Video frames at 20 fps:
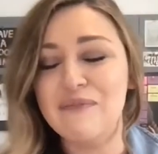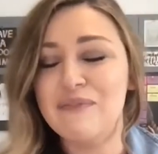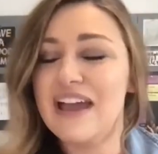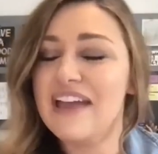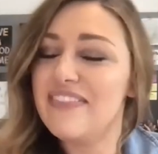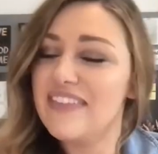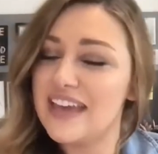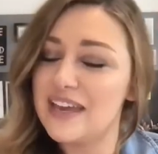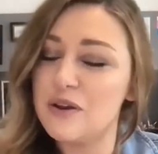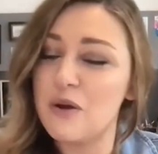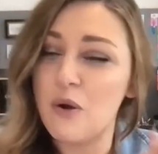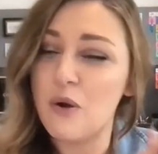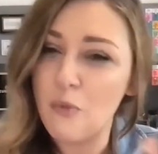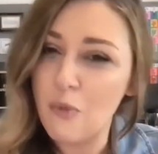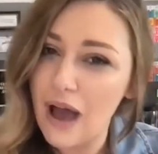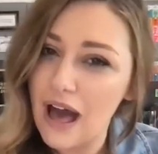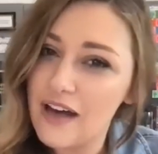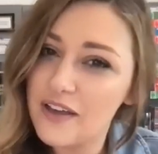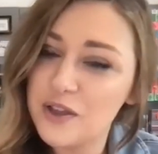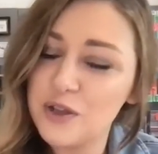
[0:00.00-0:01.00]
And then
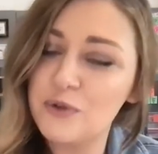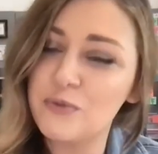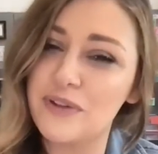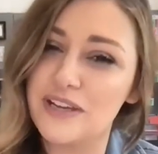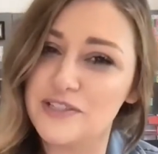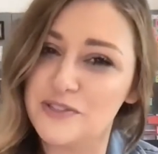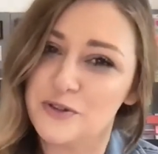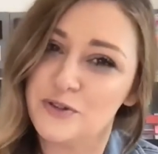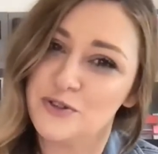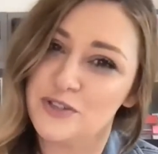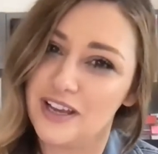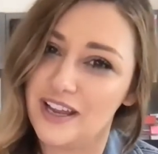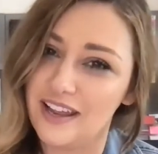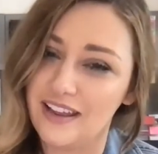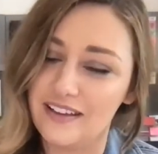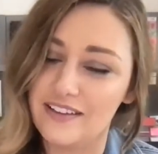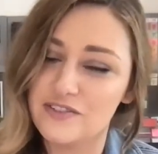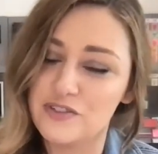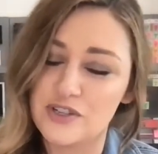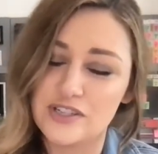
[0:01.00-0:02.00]
while you're
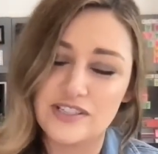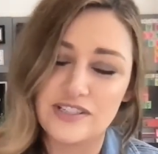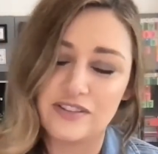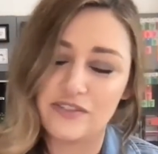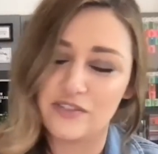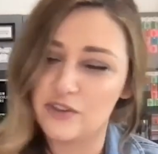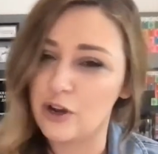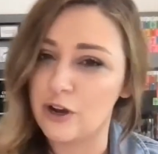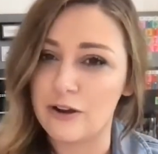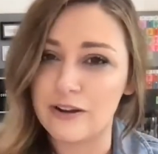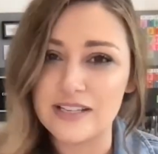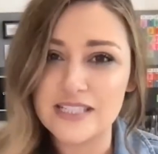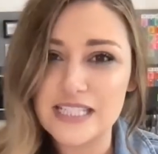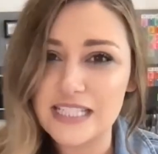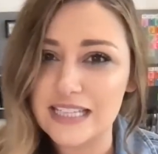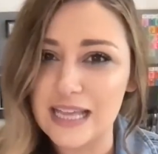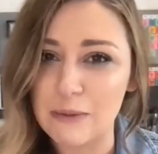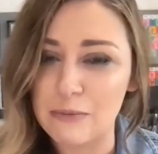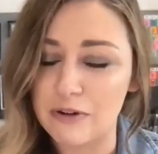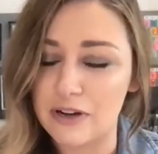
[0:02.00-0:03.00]
researching just current
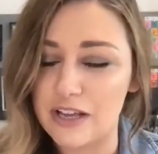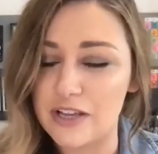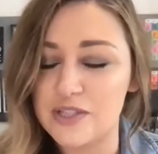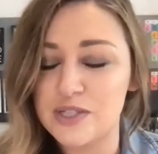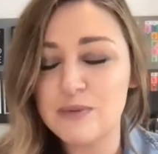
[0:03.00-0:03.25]
celebrities,